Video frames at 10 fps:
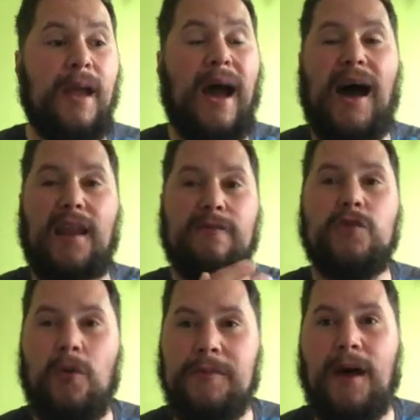I've
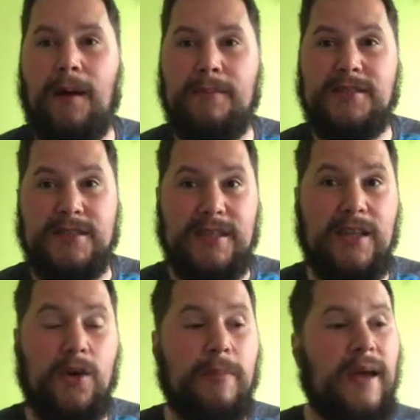topped it up just a
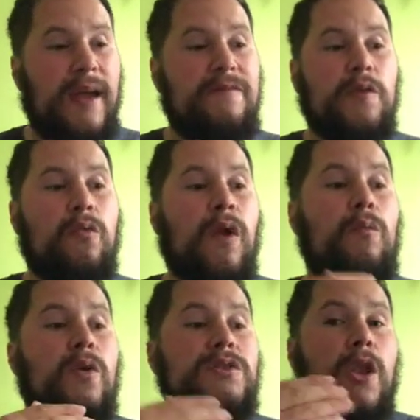little bit. If the run
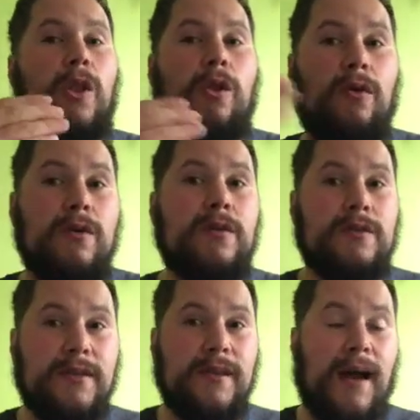was longer
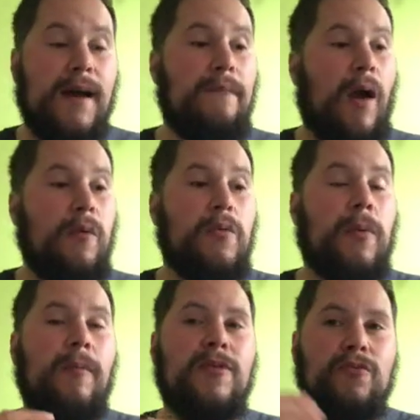than that, I would
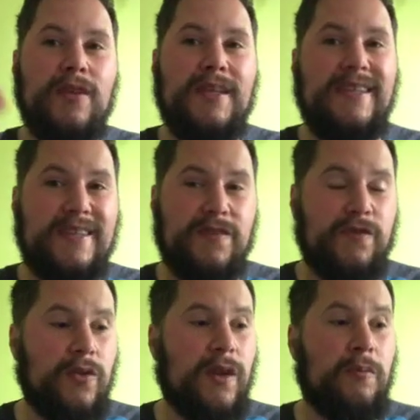probably really need to
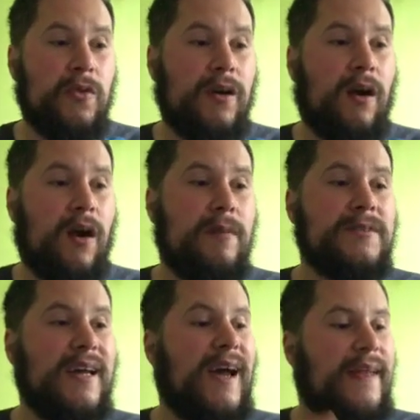fuel up with the carbs.
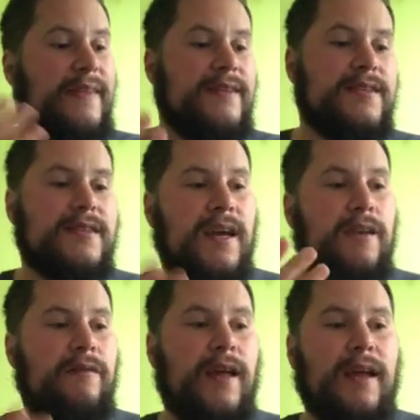And this is kind
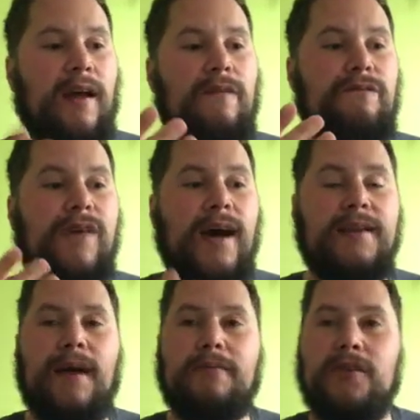of like a fat
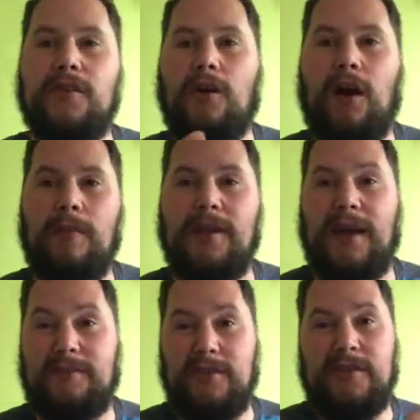adapted to carb
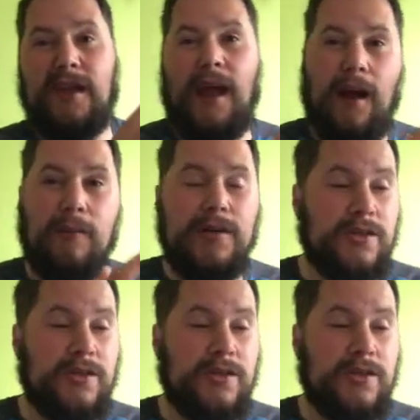adapted to how much